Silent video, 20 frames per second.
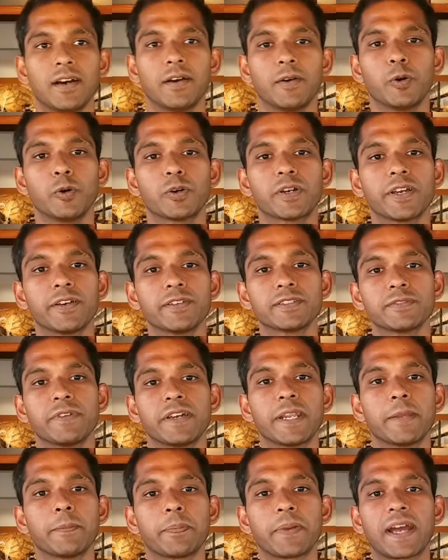who gives
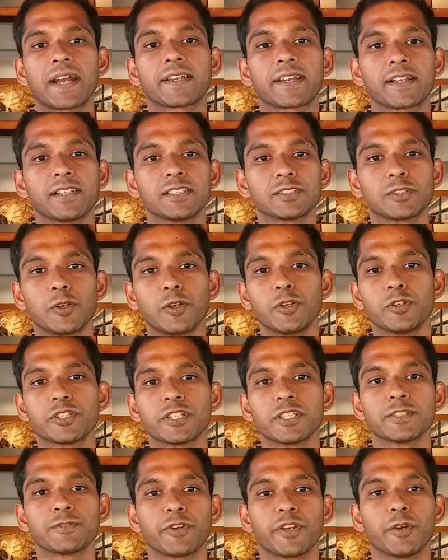very practical
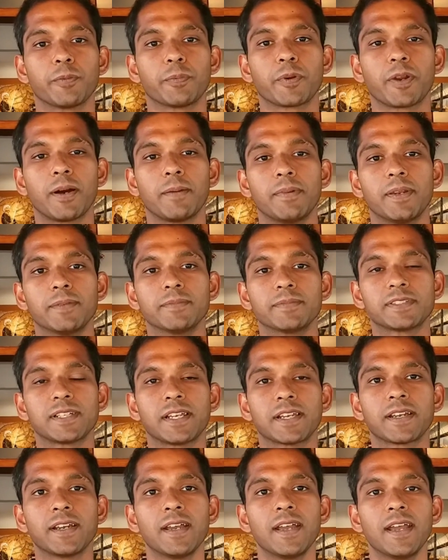solutions for your problems,
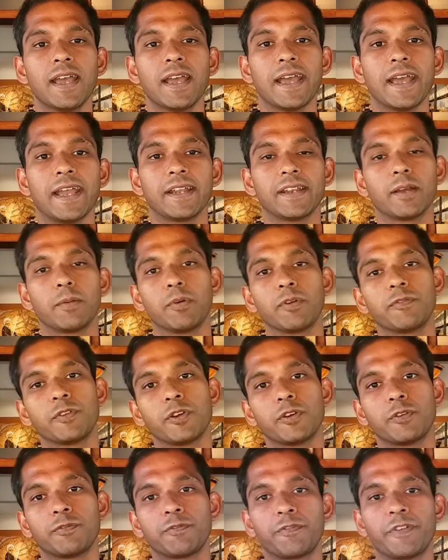like, and about
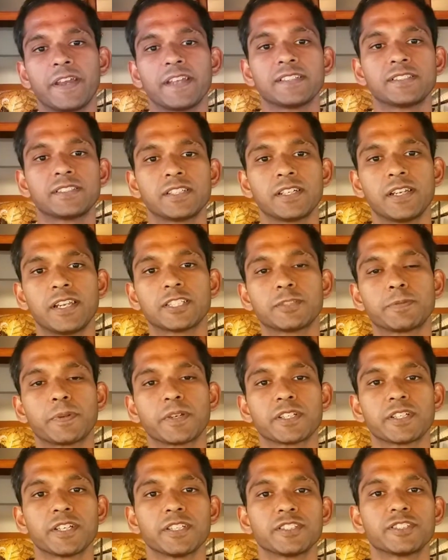your facial
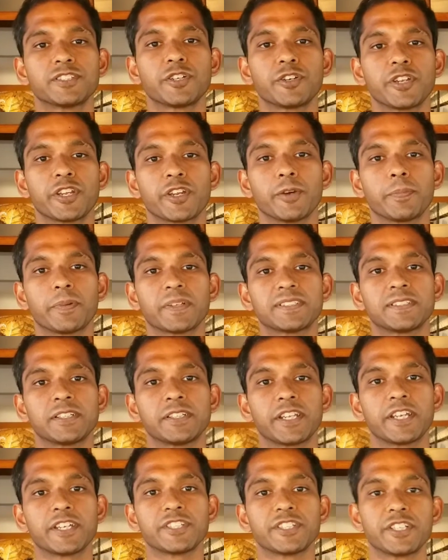expressions during your
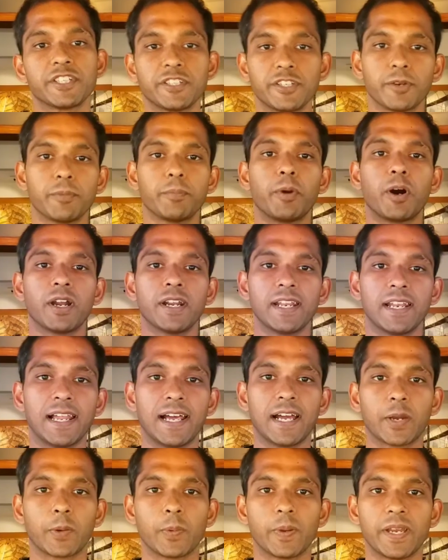presentation, your body
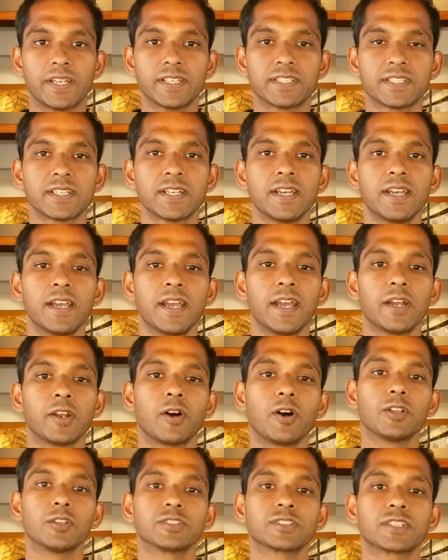language, and
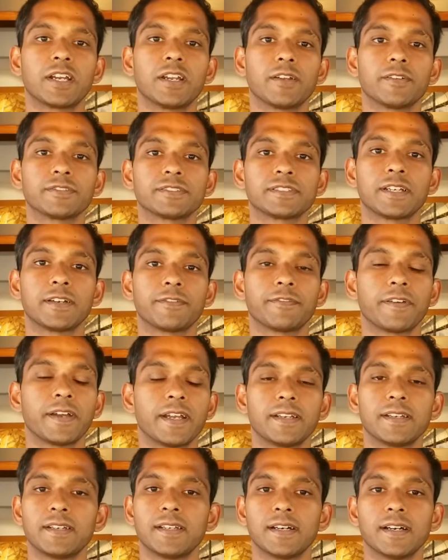all those kind of stuff.
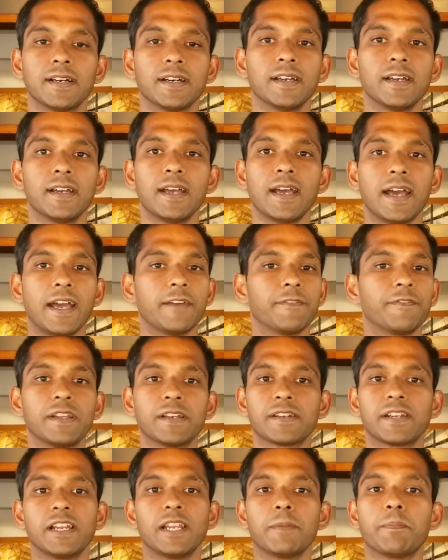And I feel
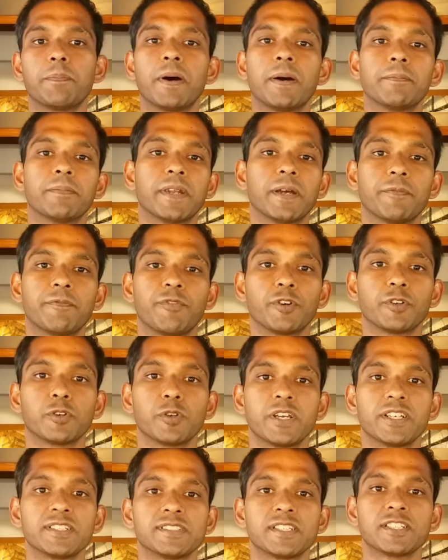really pumped up for
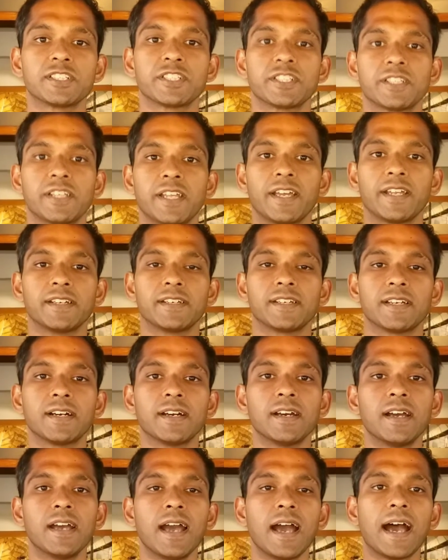today's session, and
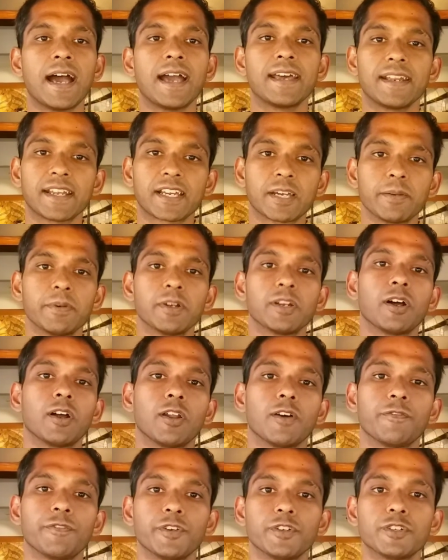I recommend all
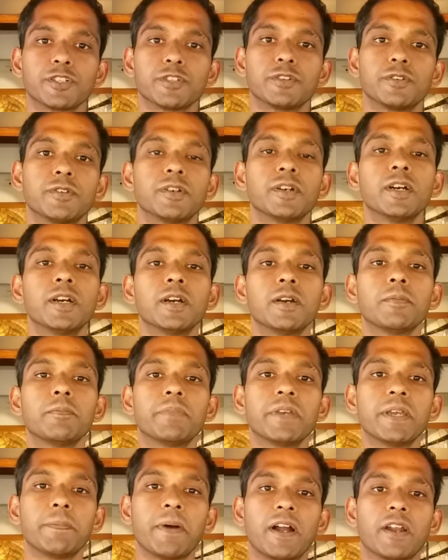of you to
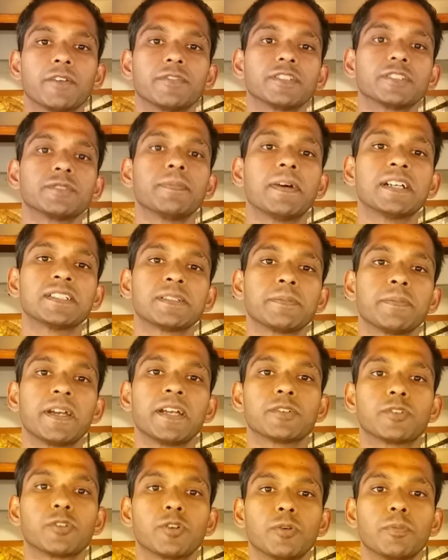be part of this
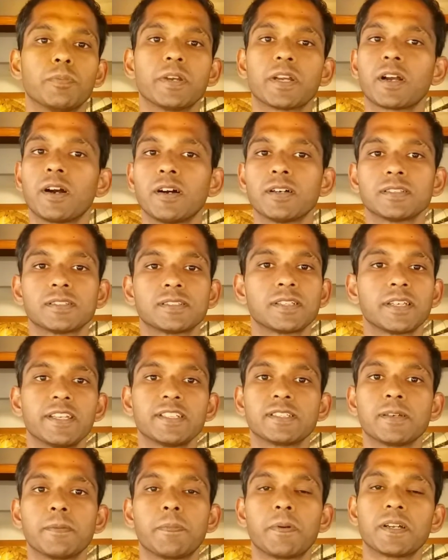mastermind group, because
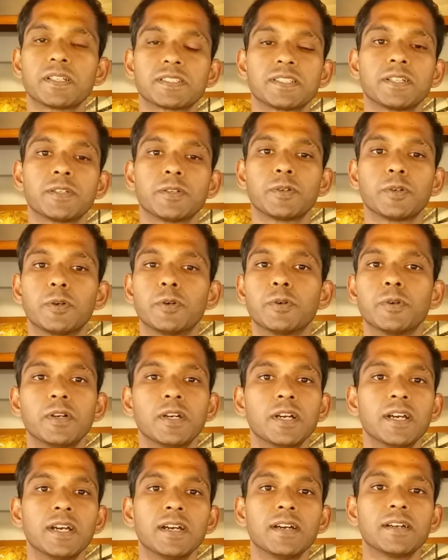he's a person who
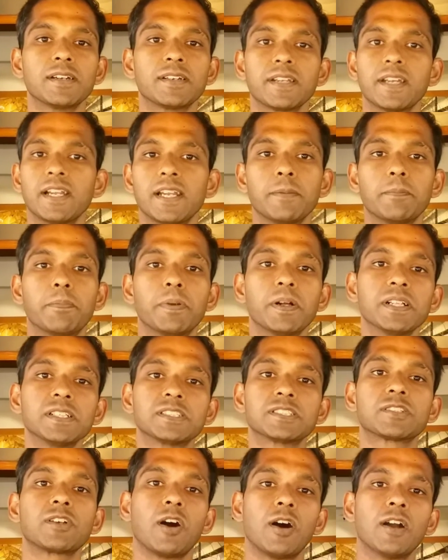really
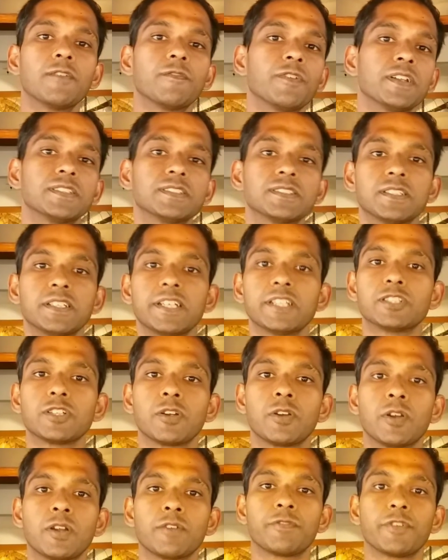builds confidence in each
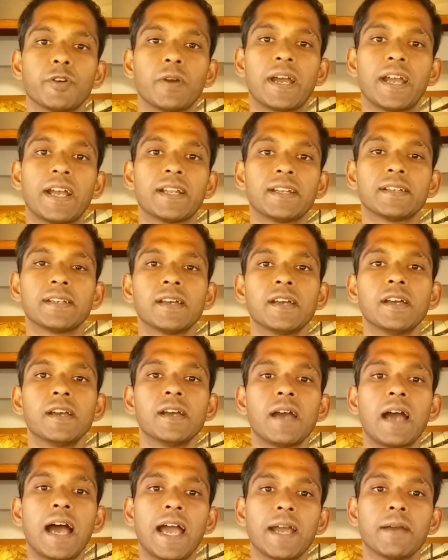one of you, and
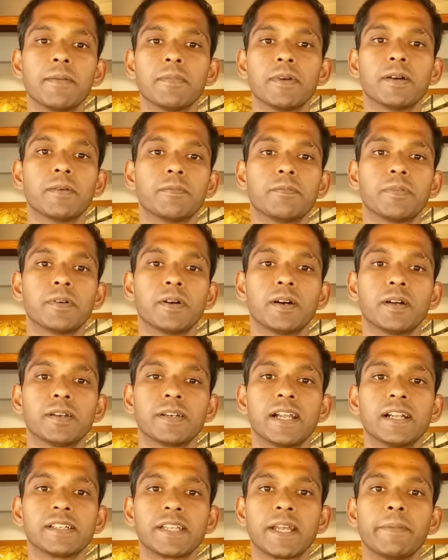I am a
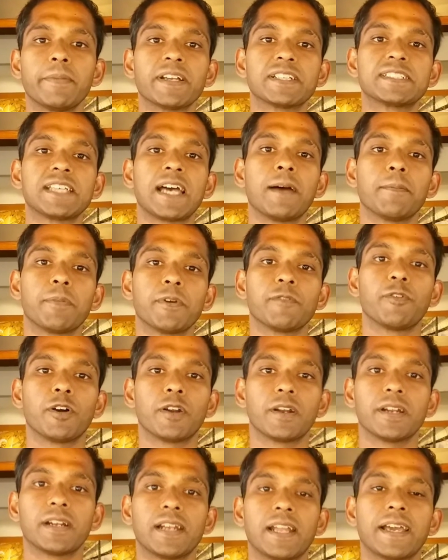real-time example
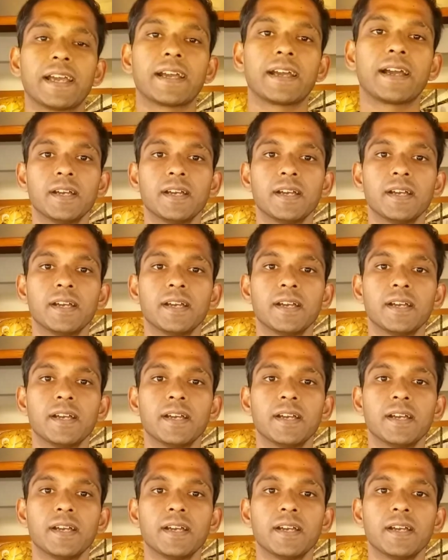for it. Like,